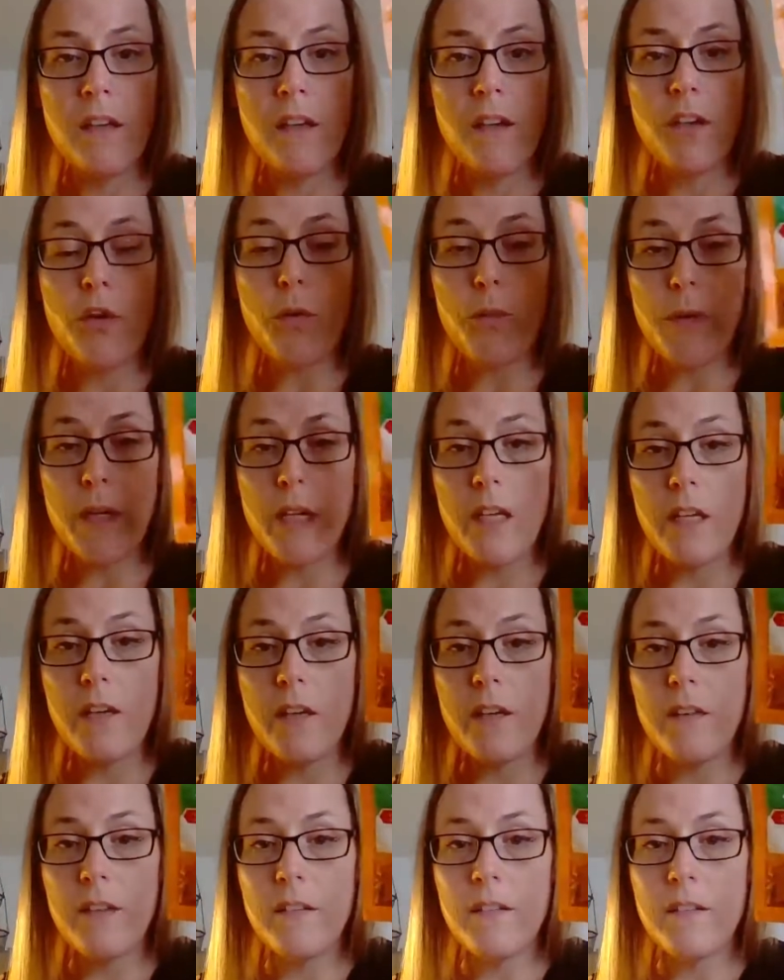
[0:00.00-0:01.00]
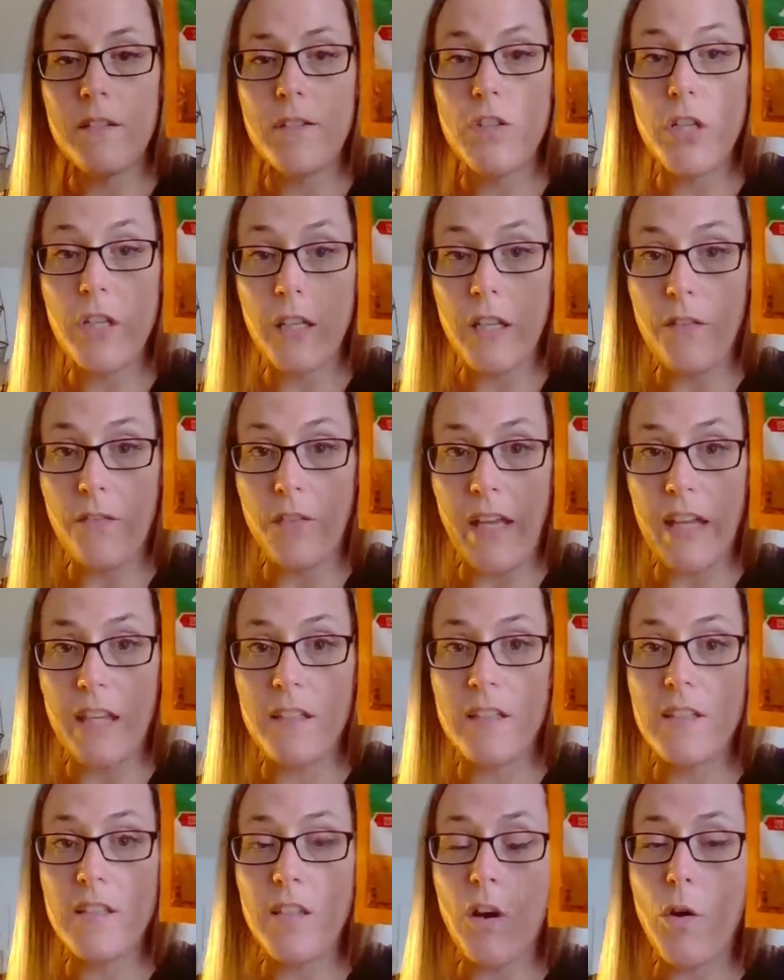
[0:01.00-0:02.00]
Korean chili
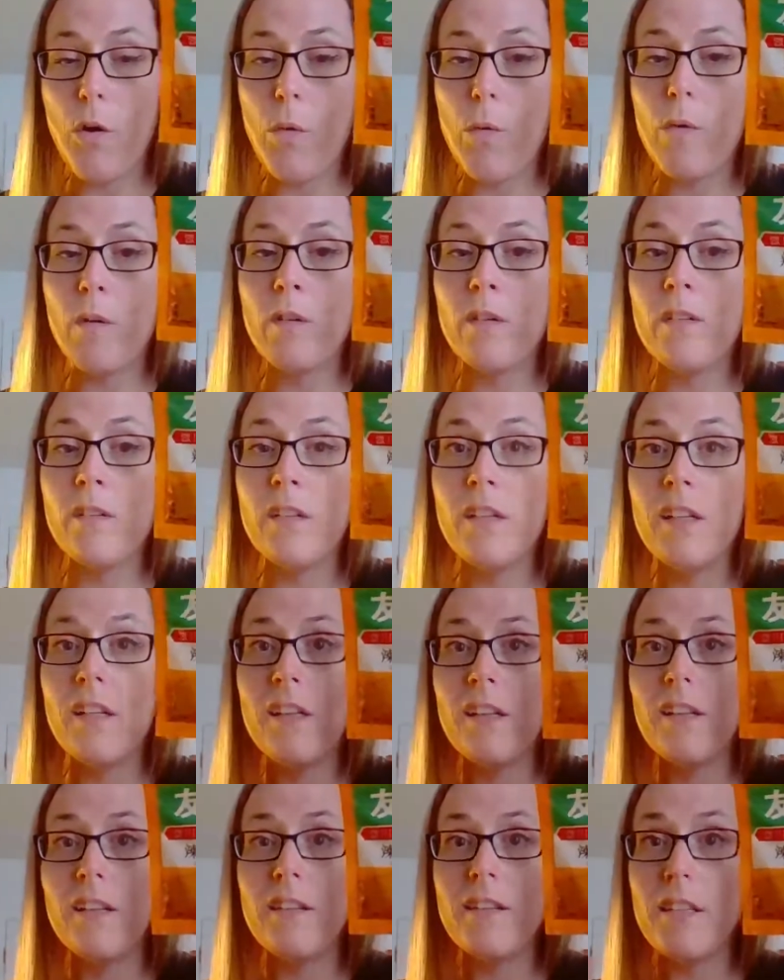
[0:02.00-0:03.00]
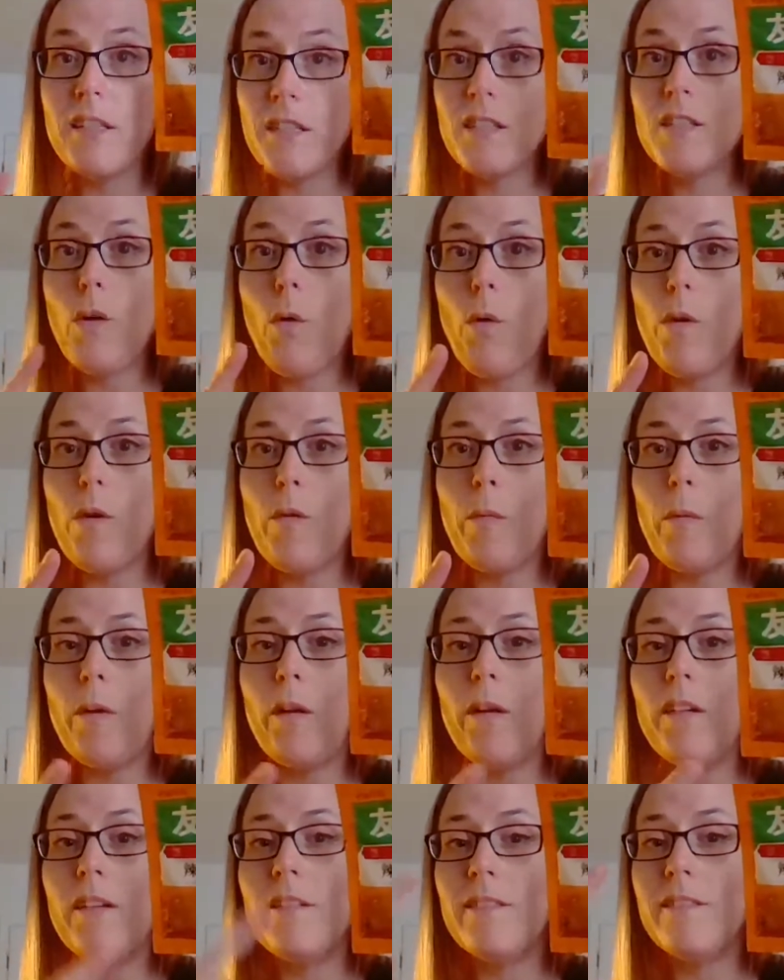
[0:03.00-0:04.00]
flakes. So this is
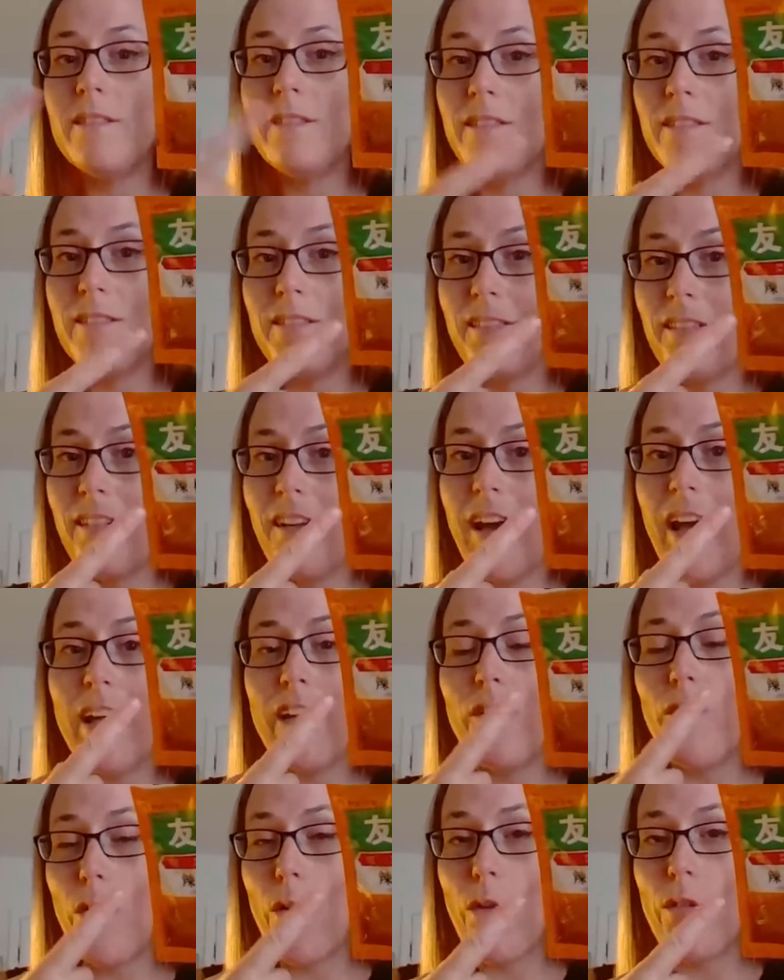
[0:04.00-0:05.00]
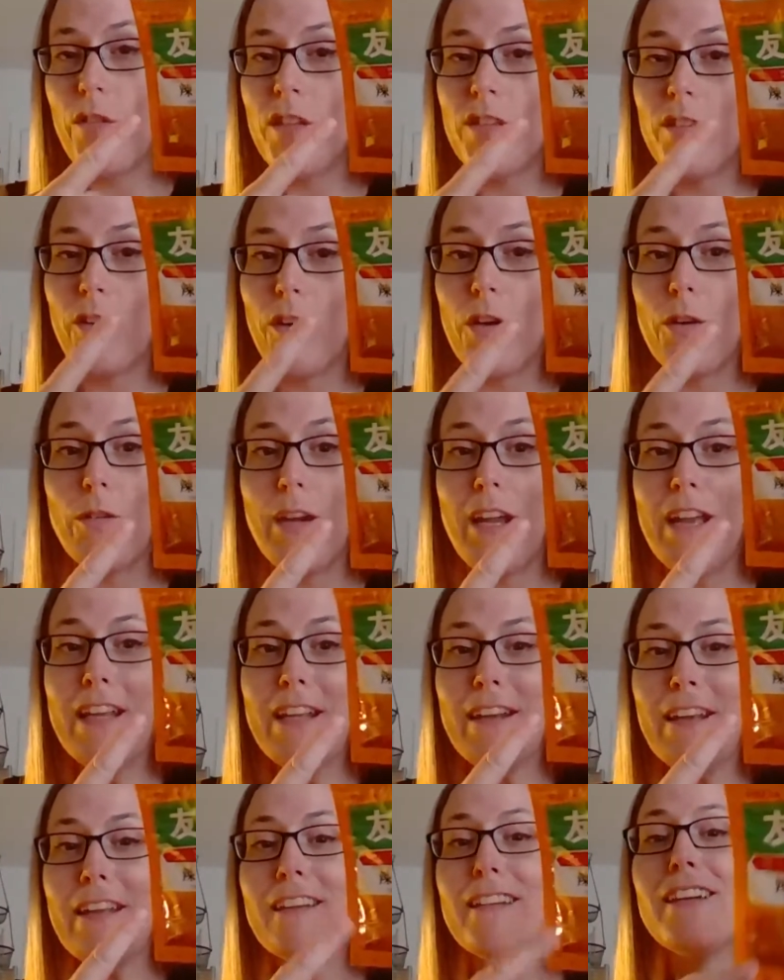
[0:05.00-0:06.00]
horrible. I don't know if these are
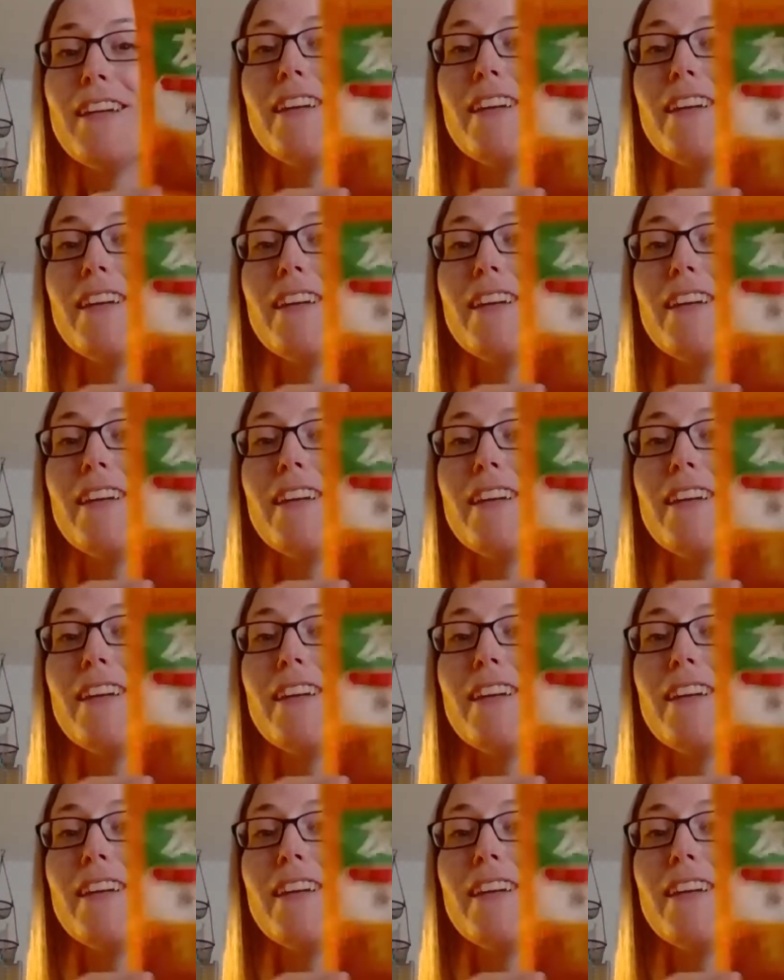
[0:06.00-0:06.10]
Korean,